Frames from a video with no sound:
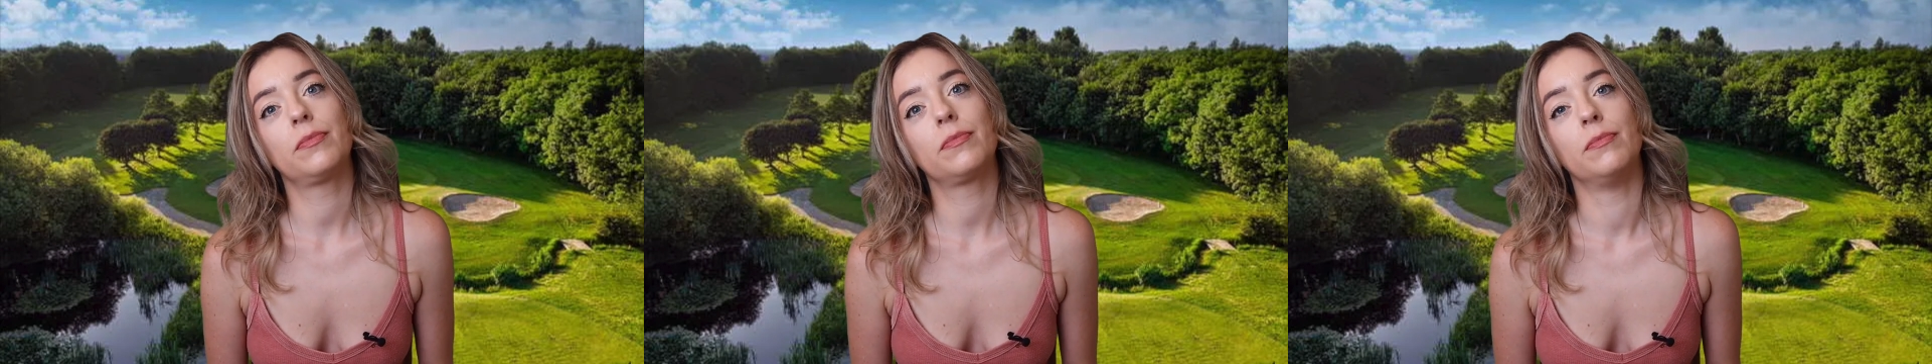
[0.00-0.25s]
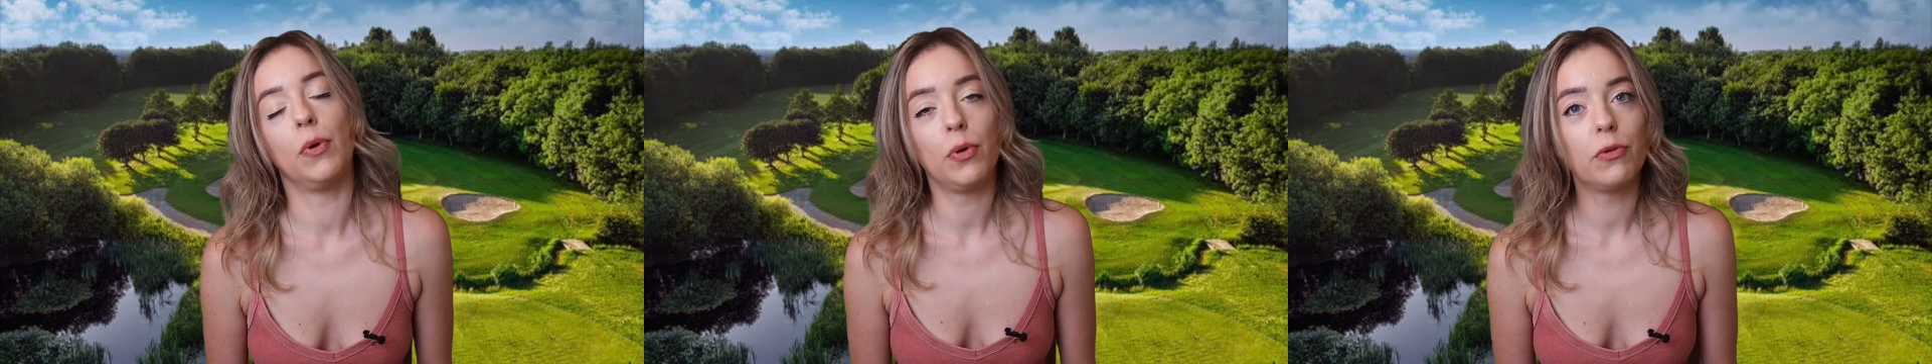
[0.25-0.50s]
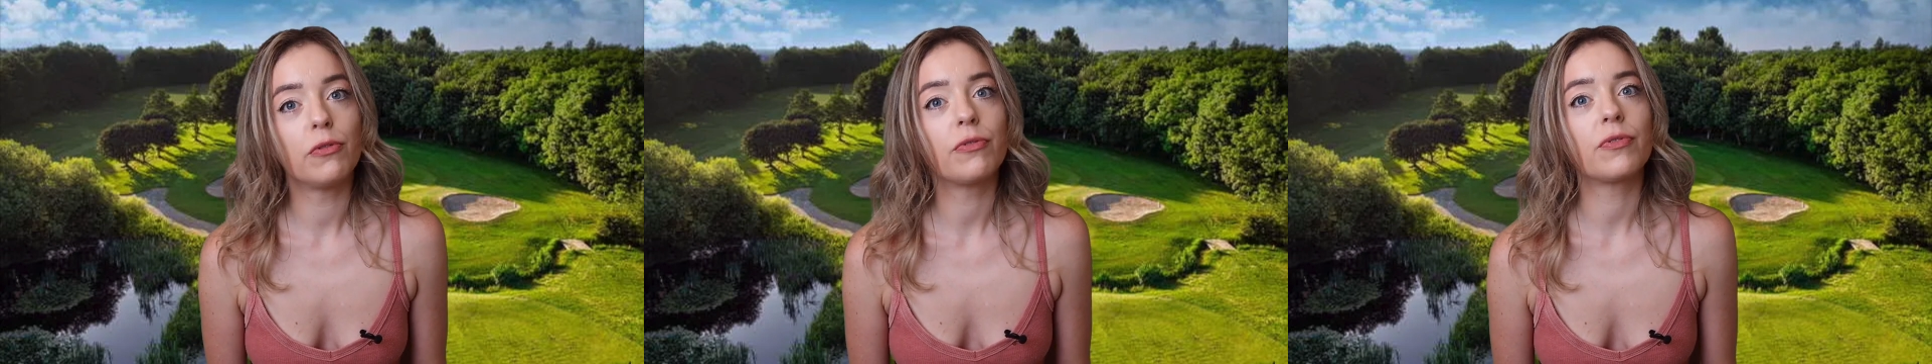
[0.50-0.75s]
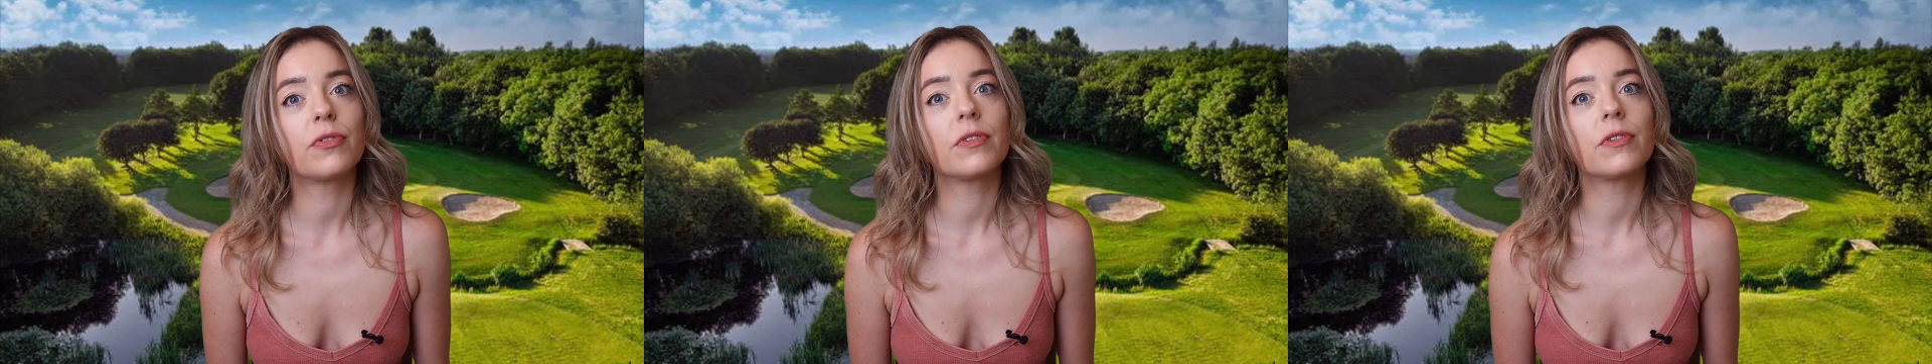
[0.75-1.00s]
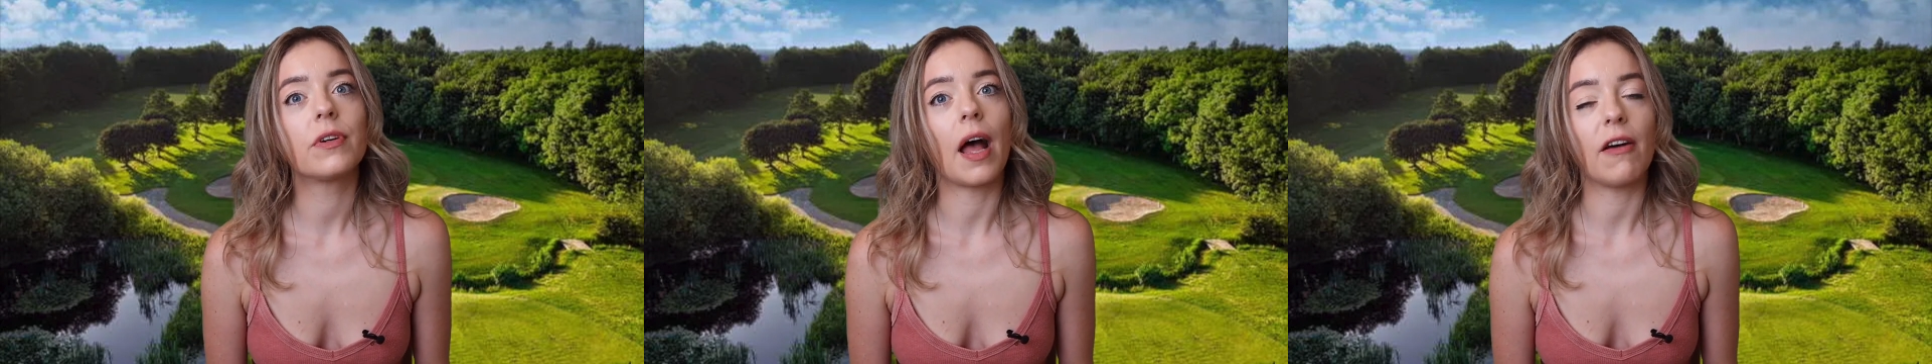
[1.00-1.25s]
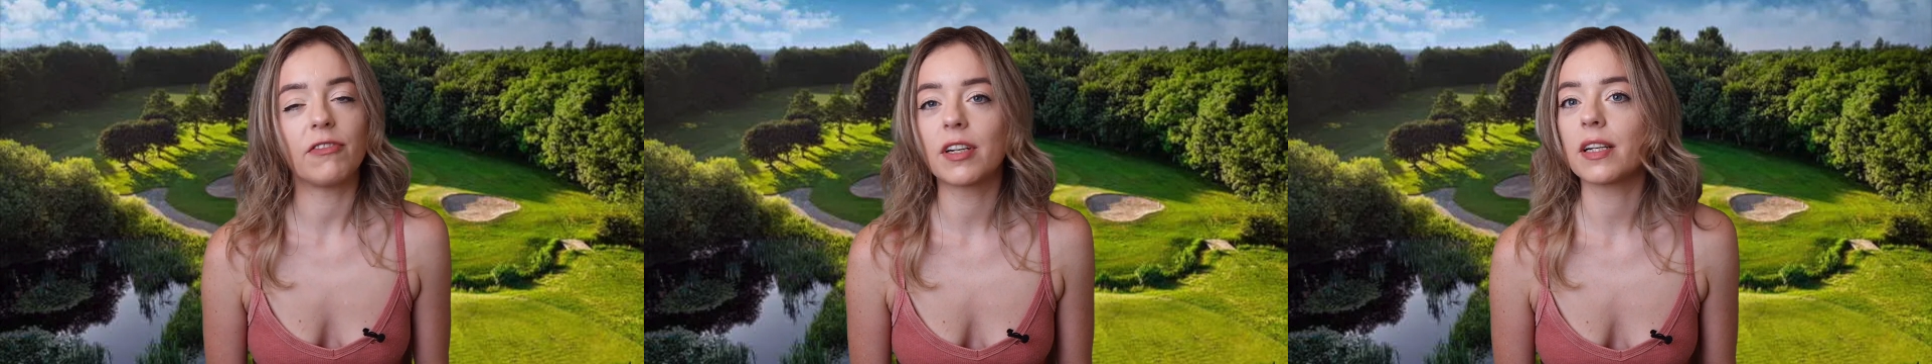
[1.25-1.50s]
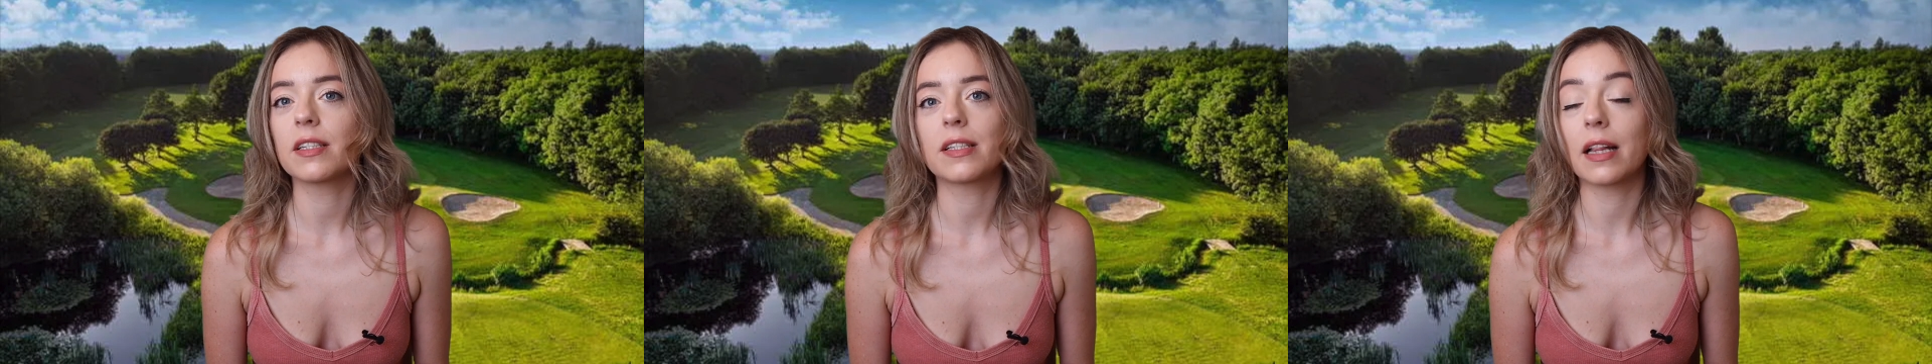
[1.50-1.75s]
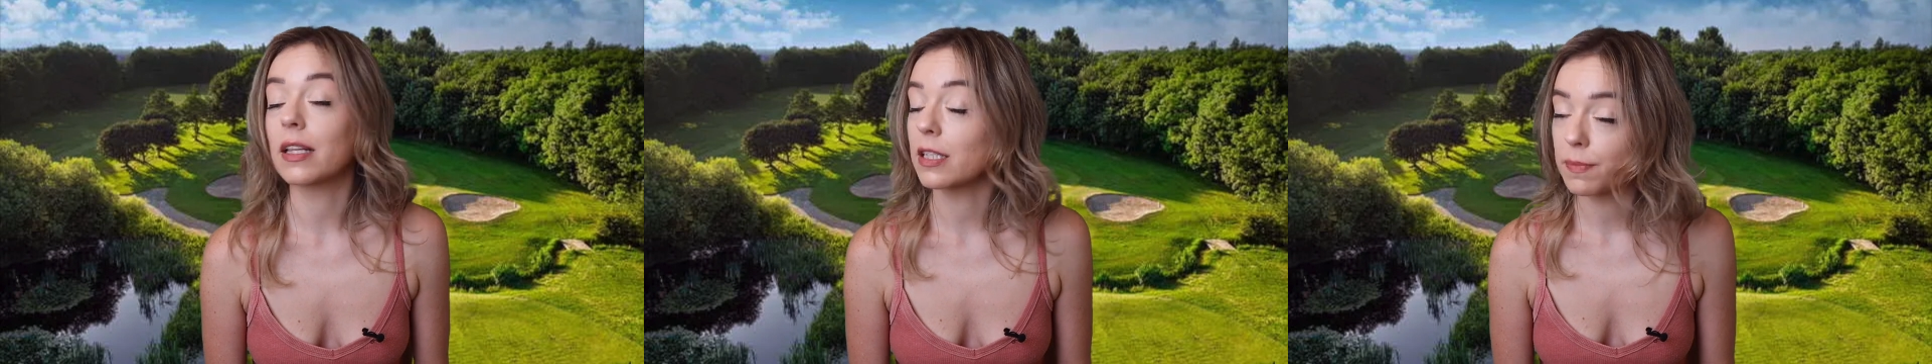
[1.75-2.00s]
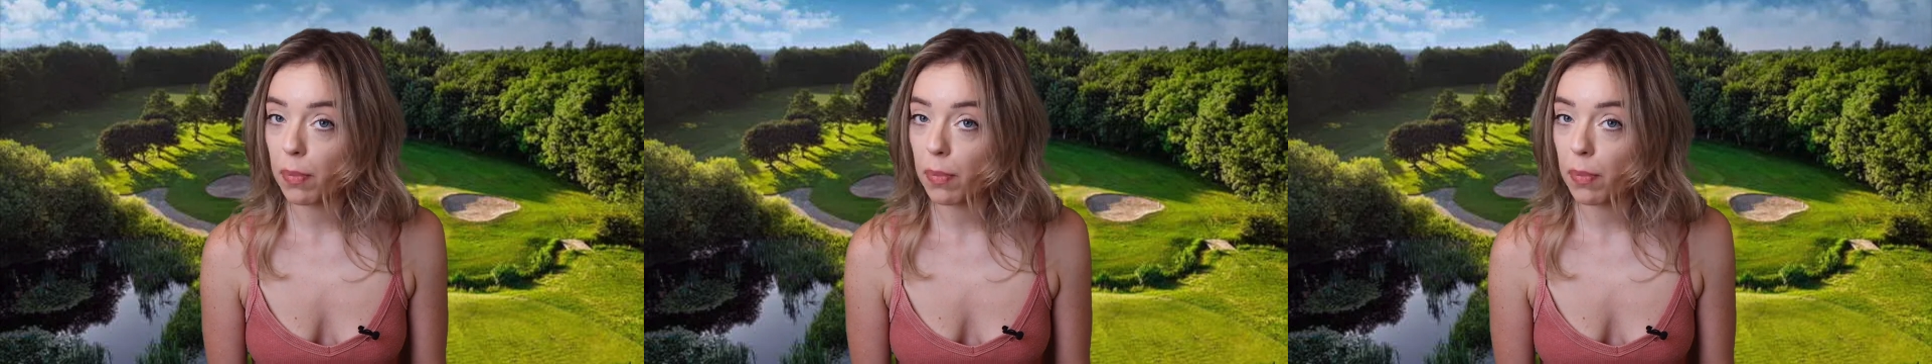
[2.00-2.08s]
move evidence at this